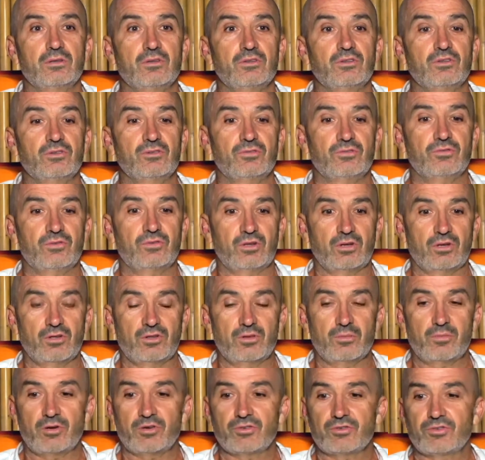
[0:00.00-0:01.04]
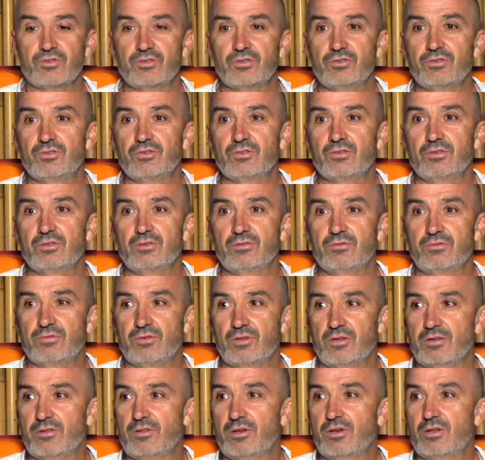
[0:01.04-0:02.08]
You follow the boxes, you
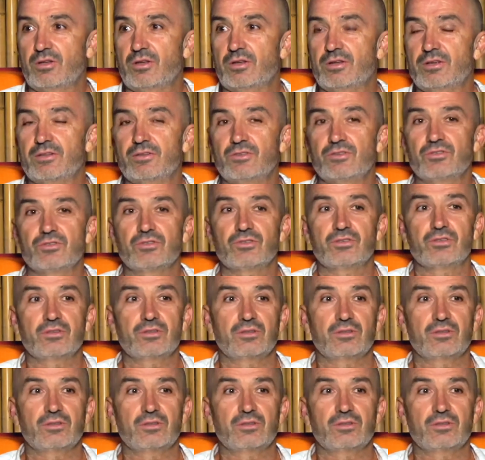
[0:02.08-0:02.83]
follow the lines,